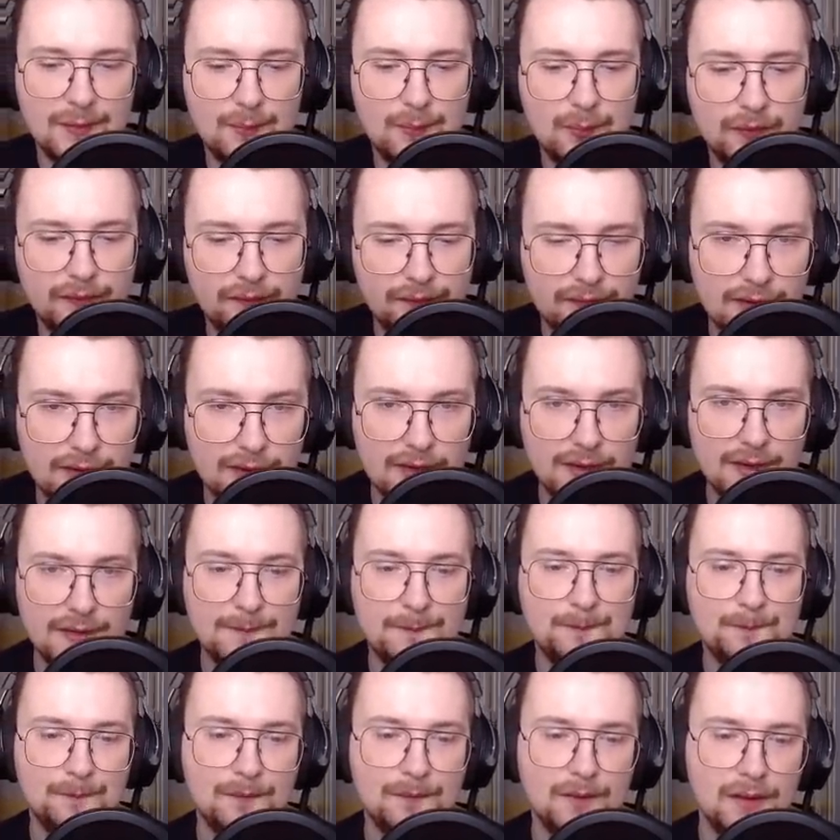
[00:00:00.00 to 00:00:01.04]
prefer,
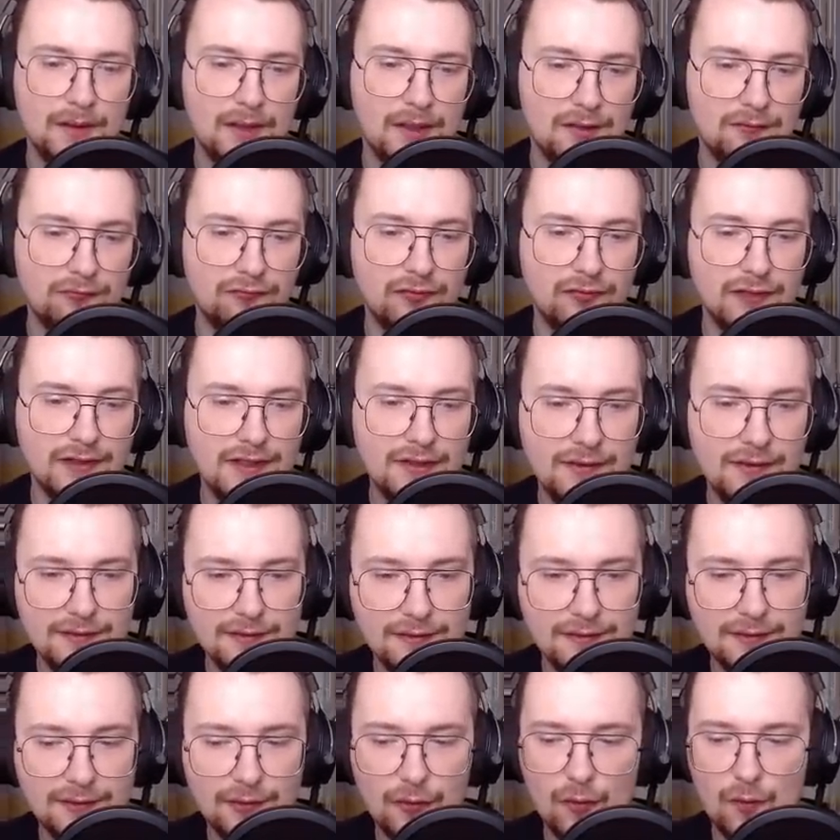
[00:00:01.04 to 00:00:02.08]

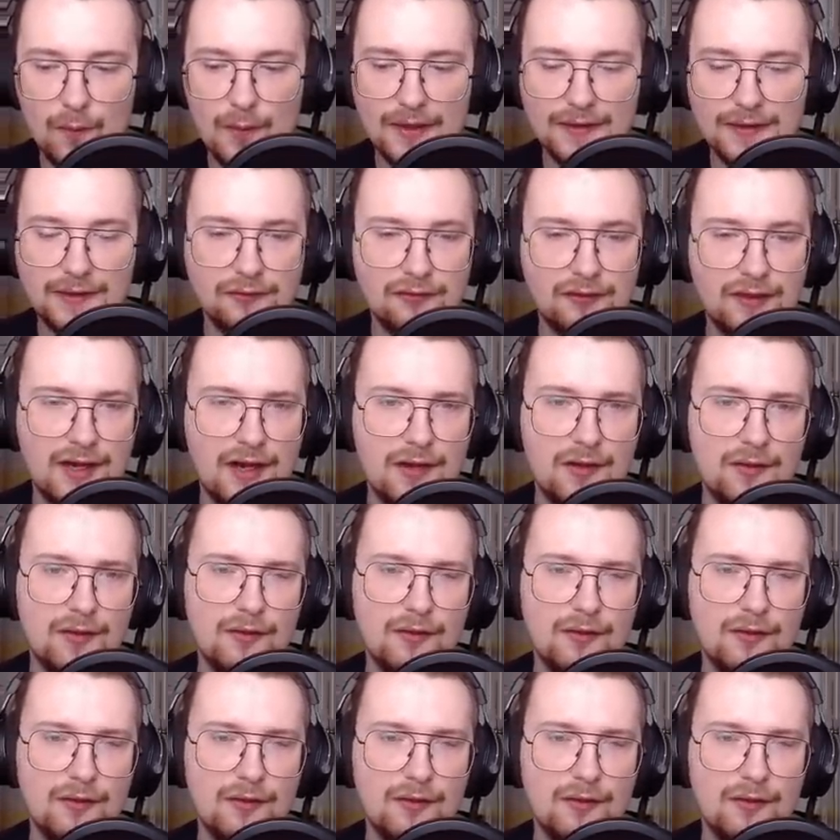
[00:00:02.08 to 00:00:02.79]
arenas or battle royale,